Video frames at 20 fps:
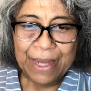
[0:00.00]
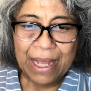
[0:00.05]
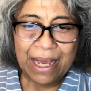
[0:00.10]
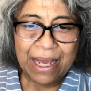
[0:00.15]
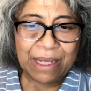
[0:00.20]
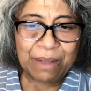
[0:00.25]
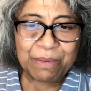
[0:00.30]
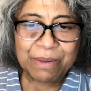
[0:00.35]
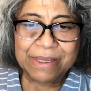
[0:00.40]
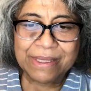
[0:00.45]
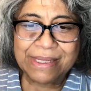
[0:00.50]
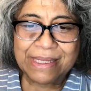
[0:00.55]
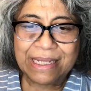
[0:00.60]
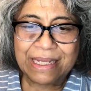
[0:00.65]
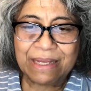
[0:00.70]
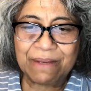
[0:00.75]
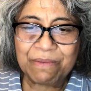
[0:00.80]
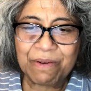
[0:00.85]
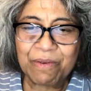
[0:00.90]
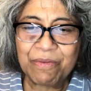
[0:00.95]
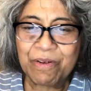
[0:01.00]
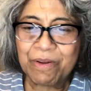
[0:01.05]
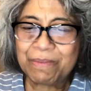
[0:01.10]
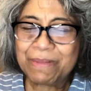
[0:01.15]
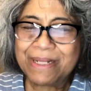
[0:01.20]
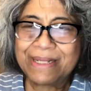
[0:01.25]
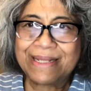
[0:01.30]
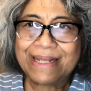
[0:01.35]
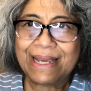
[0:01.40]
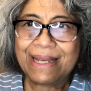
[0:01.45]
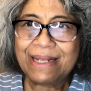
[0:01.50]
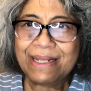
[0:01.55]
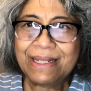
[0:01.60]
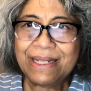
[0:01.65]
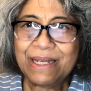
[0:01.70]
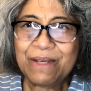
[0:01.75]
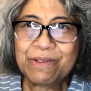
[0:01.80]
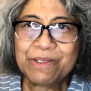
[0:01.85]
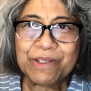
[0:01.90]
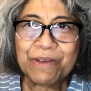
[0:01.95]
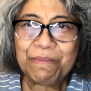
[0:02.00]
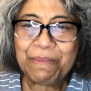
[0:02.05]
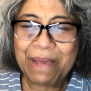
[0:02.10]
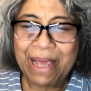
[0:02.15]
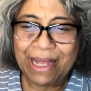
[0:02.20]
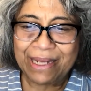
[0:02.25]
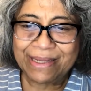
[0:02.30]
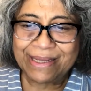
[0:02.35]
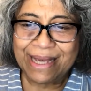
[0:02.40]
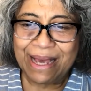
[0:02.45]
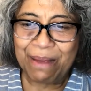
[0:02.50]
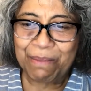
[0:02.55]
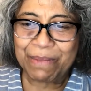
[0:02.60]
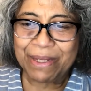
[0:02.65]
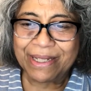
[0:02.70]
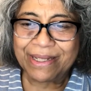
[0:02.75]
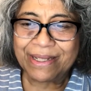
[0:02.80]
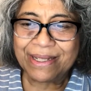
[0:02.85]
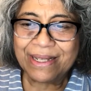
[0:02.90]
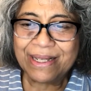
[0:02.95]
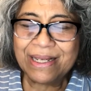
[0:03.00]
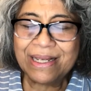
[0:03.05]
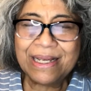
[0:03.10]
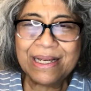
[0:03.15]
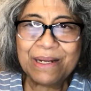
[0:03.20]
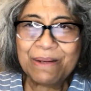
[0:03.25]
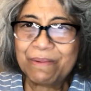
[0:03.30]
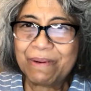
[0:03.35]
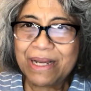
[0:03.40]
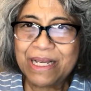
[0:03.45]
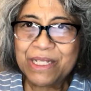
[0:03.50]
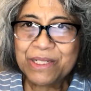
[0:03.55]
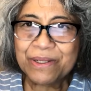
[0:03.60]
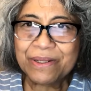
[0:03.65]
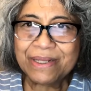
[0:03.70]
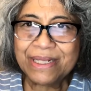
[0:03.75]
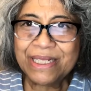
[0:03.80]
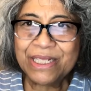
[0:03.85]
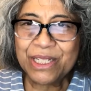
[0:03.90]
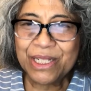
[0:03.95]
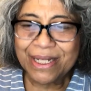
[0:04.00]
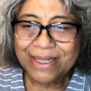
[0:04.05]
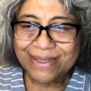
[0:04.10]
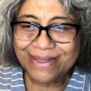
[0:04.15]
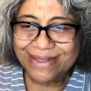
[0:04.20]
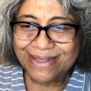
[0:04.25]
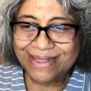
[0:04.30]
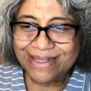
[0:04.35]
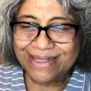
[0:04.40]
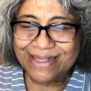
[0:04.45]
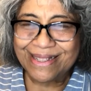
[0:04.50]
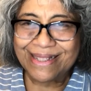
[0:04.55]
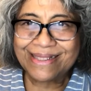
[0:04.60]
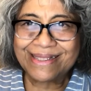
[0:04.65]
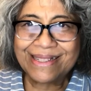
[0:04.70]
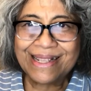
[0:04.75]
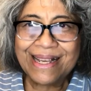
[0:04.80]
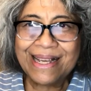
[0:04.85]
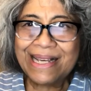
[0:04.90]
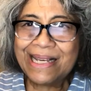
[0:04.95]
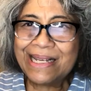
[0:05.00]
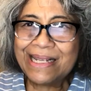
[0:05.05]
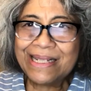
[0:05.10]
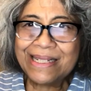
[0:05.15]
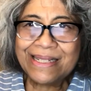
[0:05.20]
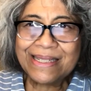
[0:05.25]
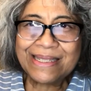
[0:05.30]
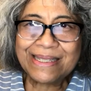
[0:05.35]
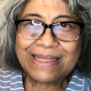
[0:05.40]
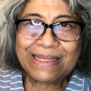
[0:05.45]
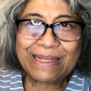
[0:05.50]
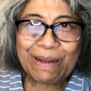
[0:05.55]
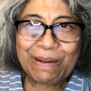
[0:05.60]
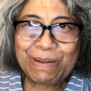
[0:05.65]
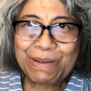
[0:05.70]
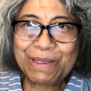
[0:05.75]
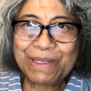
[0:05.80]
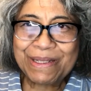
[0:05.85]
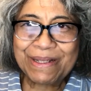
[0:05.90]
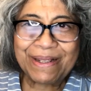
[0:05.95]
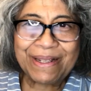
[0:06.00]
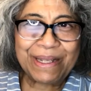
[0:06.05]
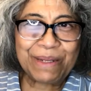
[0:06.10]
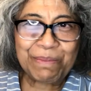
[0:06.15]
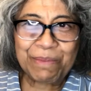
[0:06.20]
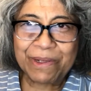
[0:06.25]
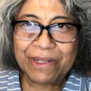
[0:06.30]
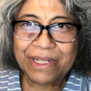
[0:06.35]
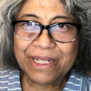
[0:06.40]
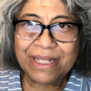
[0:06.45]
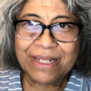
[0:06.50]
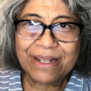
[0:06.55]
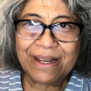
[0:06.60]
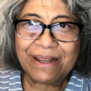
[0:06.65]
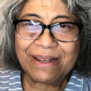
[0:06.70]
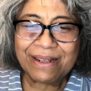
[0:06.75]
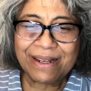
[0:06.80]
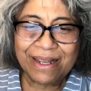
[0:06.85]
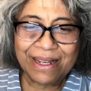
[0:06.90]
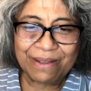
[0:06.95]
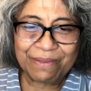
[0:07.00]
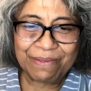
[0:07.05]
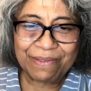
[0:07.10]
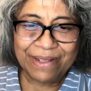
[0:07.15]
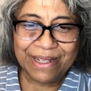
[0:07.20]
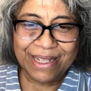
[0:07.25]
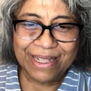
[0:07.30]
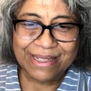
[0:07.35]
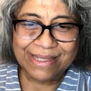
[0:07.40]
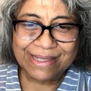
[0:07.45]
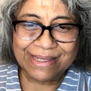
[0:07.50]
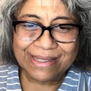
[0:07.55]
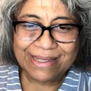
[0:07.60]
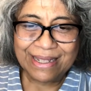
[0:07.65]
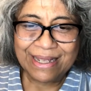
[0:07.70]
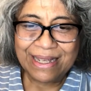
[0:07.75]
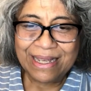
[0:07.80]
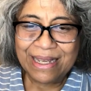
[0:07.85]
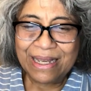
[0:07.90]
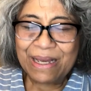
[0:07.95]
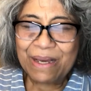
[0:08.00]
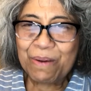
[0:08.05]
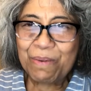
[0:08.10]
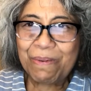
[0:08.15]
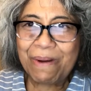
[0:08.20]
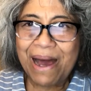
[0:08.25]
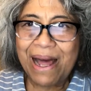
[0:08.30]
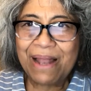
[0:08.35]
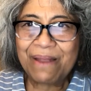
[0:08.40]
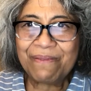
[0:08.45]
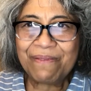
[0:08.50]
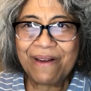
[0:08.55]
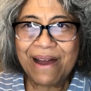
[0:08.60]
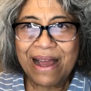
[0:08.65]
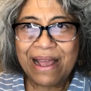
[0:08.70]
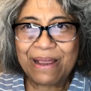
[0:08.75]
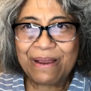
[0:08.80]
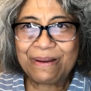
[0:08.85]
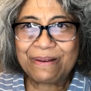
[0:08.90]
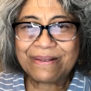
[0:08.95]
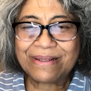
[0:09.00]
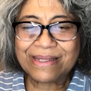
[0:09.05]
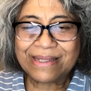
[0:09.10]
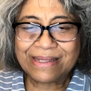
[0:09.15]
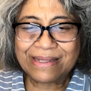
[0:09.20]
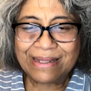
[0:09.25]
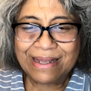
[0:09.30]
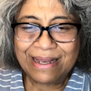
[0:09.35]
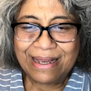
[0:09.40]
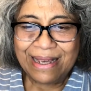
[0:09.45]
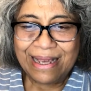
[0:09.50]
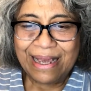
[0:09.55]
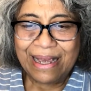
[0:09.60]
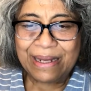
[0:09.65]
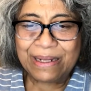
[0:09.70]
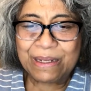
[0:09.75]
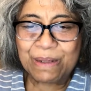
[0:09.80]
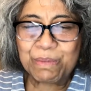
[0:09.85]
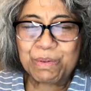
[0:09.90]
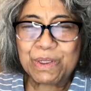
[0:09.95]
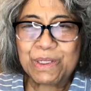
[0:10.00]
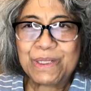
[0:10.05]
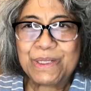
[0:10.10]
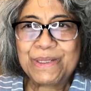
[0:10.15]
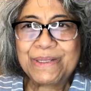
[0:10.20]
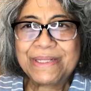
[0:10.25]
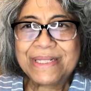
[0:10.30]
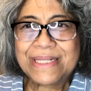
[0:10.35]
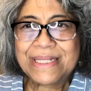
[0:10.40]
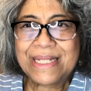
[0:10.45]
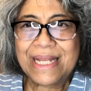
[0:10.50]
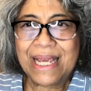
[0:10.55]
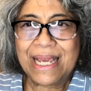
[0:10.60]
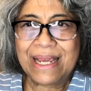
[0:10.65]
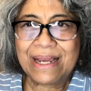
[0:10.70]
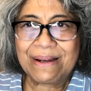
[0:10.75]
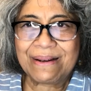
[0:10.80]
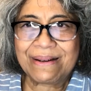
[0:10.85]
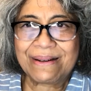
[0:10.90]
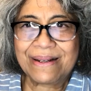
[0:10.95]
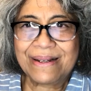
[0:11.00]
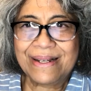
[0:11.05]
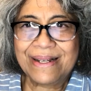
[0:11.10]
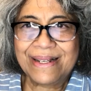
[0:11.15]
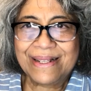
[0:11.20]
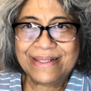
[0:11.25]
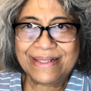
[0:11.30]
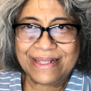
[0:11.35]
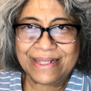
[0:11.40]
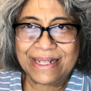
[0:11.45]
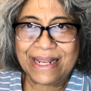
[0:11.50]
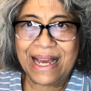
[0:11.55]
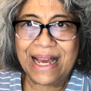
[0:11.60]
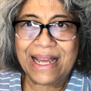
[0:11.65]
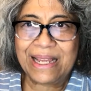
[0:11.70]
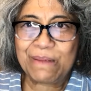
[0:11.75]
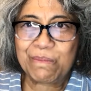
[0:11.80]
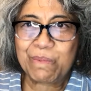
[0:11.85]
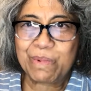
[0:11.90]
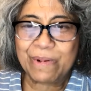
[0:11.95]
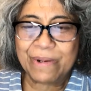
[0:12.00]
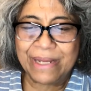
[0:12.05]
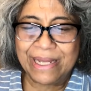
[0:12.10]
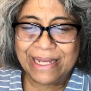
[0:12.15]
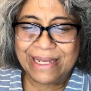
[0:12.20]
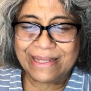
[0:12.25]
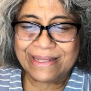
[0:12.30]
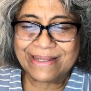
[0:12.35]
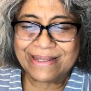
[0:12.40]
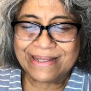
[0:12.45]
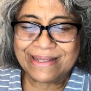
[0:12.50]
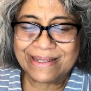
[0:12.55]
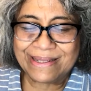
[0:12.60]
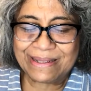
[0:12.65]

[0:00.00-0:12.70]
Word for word: I receive from the daily news of pandemic, racial injustices, social and political conflicts, wildfires, and the polluted air that I breathe.